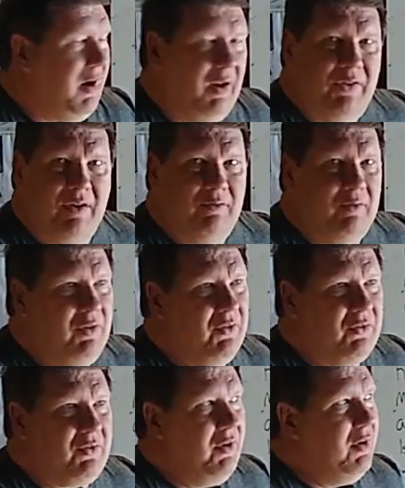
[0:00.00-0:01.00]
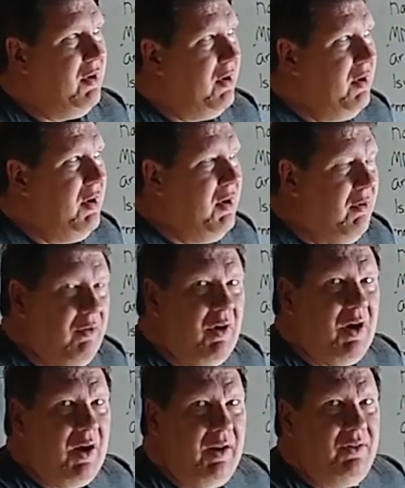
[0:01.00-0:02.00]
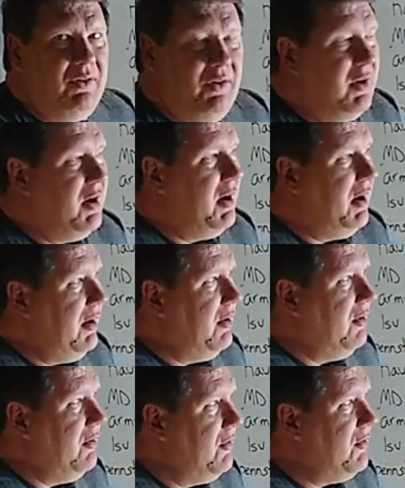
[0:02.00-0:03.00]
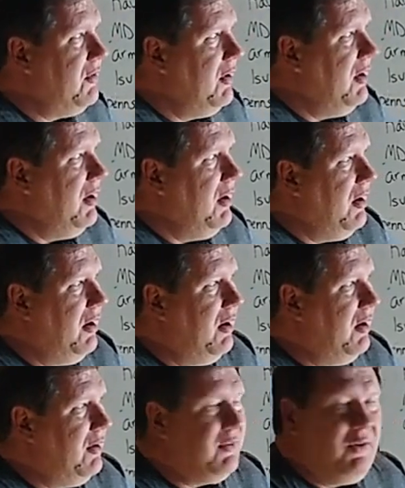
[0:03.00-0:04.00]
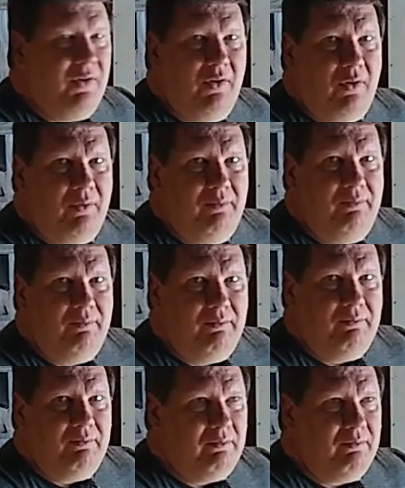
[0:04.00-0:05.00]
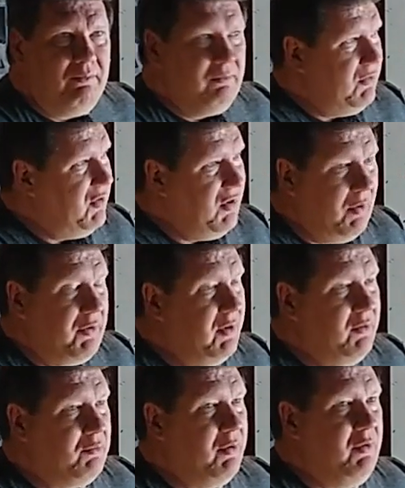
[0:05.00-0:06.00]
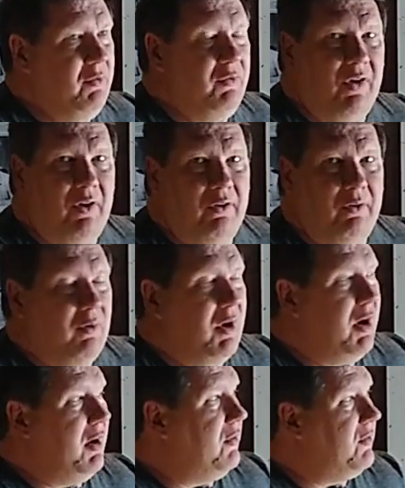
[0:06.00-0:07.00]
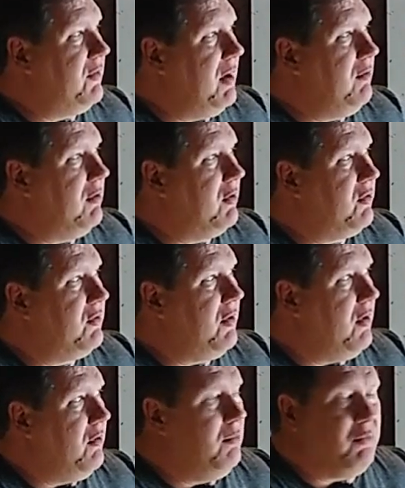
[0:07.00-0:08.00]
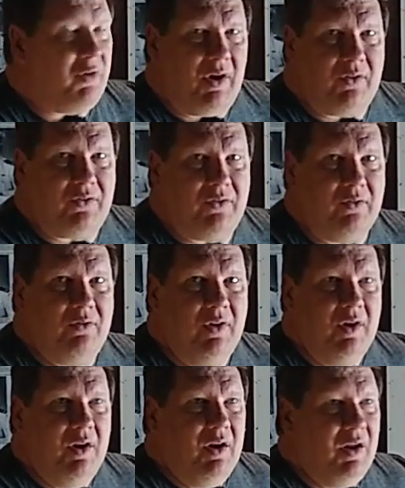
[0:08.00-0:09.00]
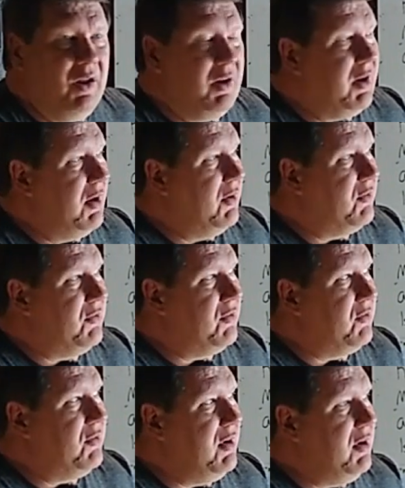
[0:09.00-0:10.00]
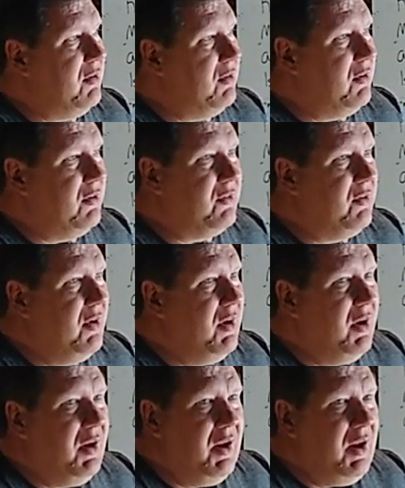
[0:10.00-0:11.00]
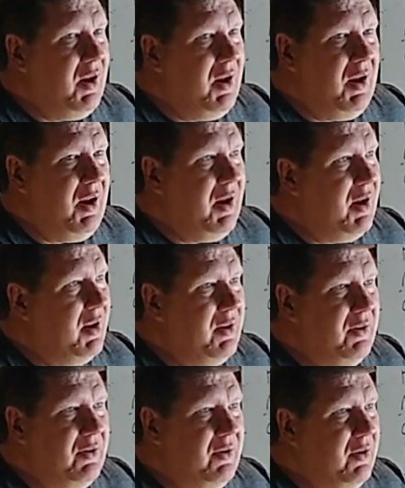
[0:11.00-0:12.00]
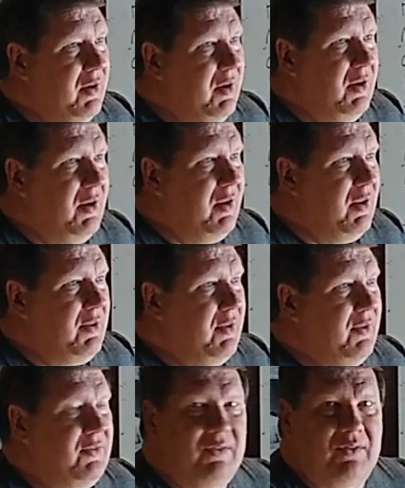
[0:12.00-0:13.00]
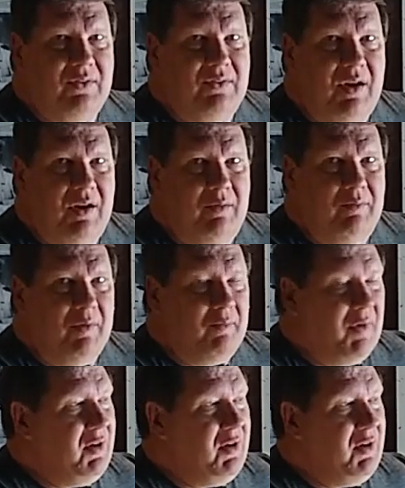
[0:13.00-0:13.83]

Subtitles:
I think we're just going to ride the Niners until something proves otherwise. They were so impressive against the Steelers, and this is a team that